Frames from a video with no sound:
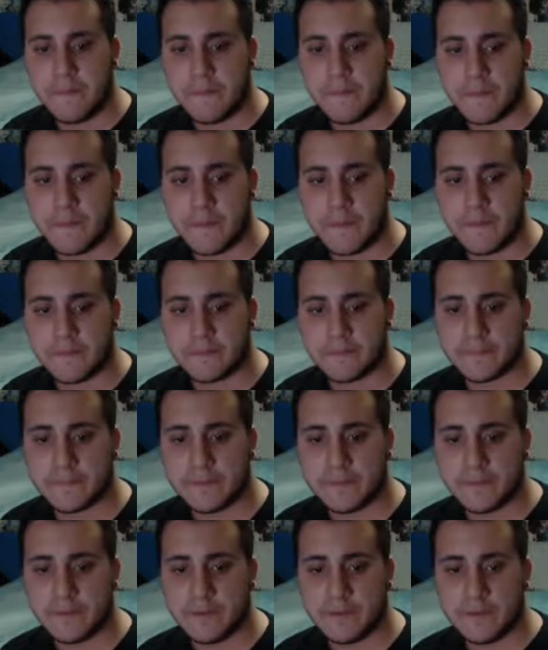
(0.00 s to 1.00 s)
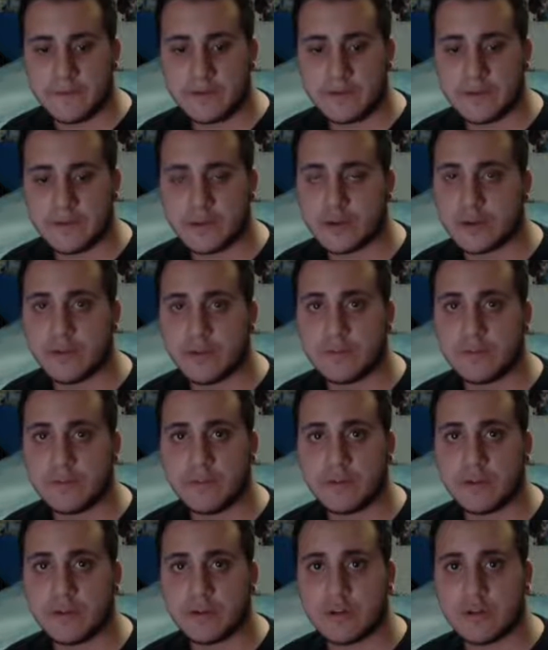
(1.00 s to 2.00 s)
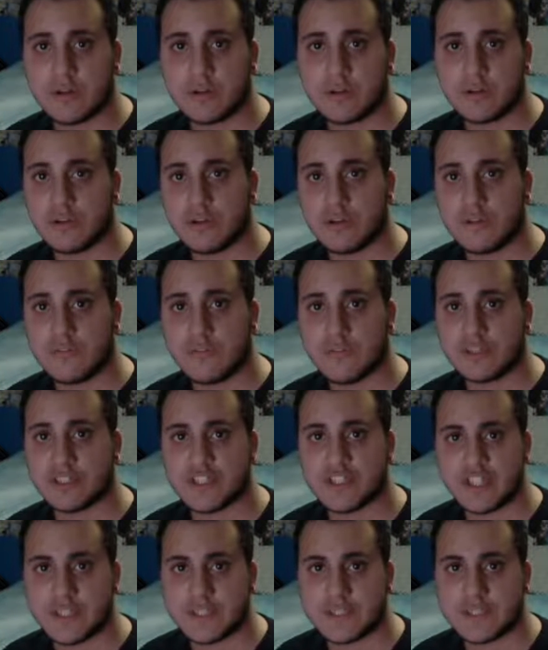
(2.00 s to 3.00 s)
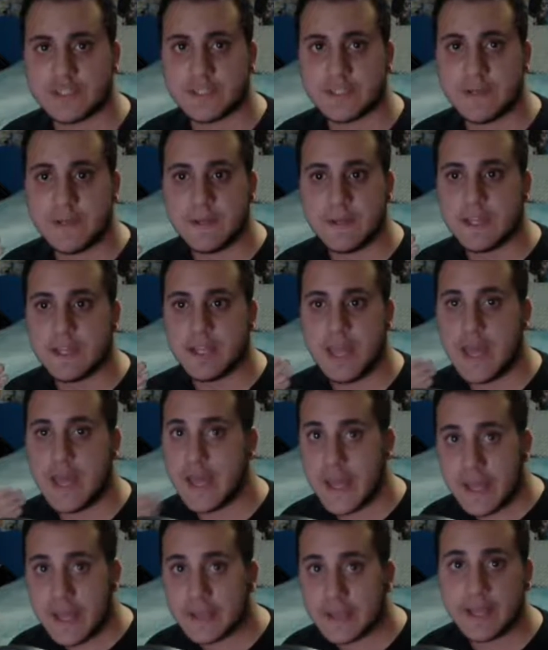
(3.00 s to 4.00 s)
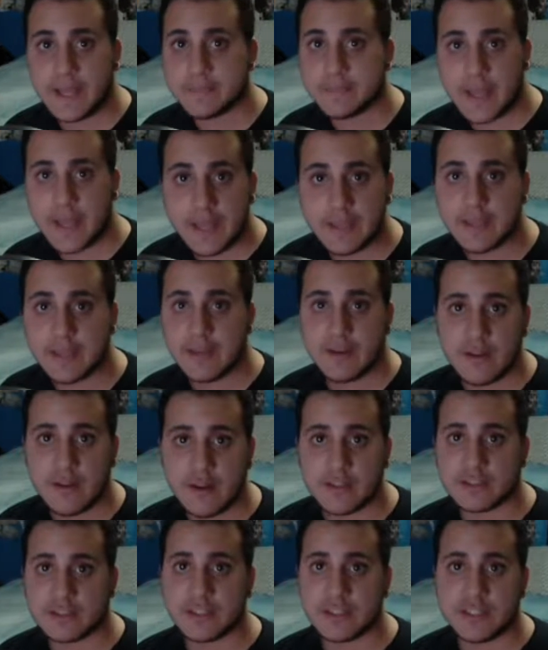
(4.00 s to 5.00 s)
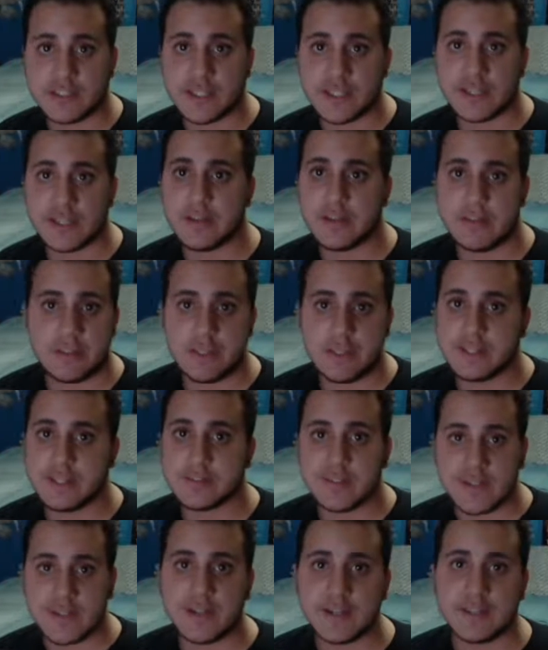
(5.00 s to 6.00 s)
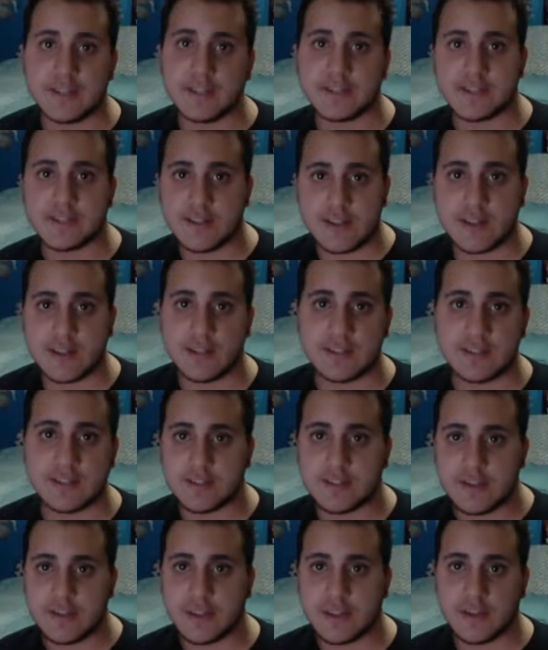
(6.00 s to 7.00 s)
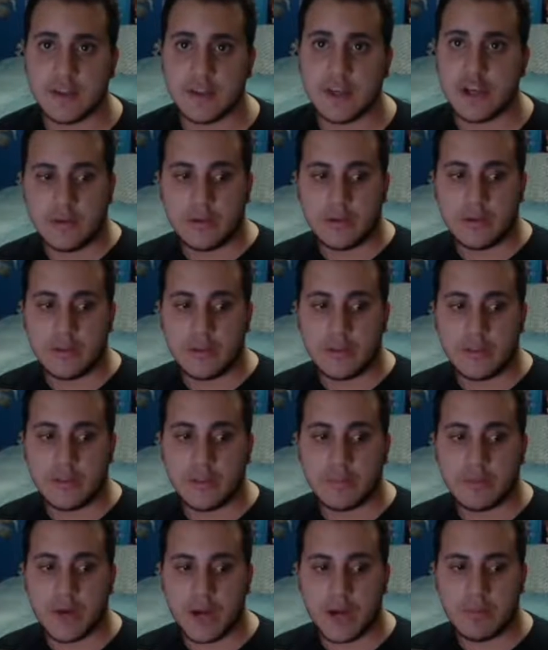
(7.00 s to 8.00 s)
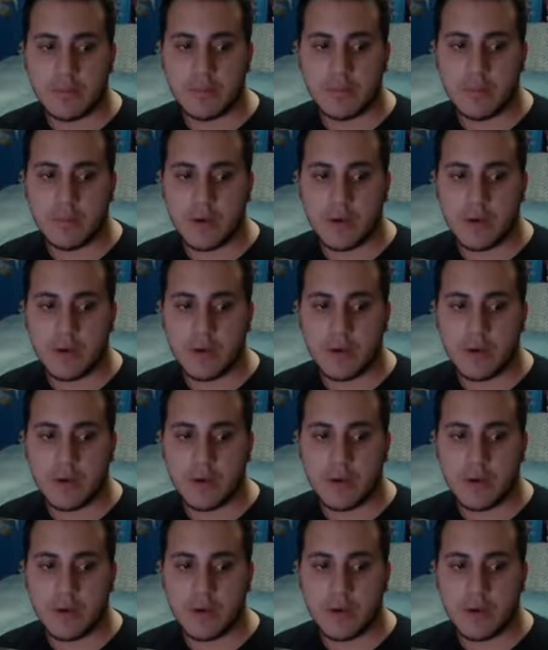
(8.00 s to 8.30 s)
and her girlfriends just kept egging it on. She said, he's lying. And the problem